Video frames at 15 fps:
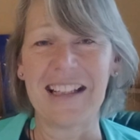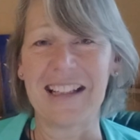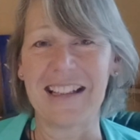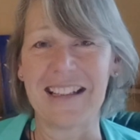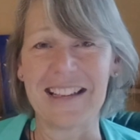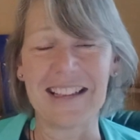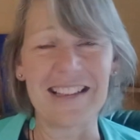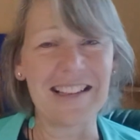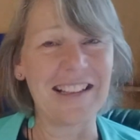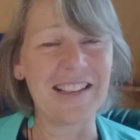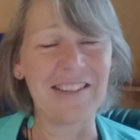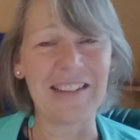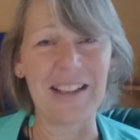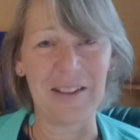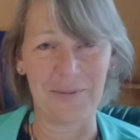And
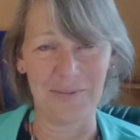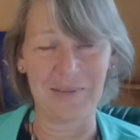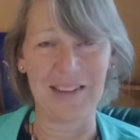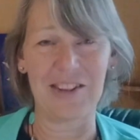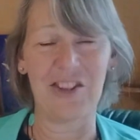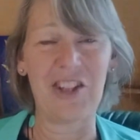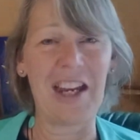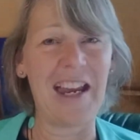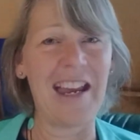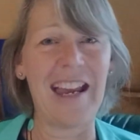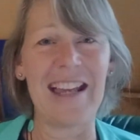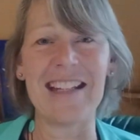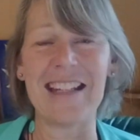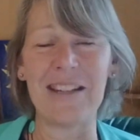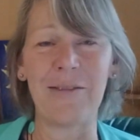share
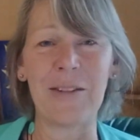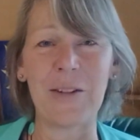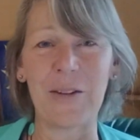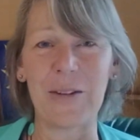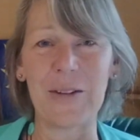any of your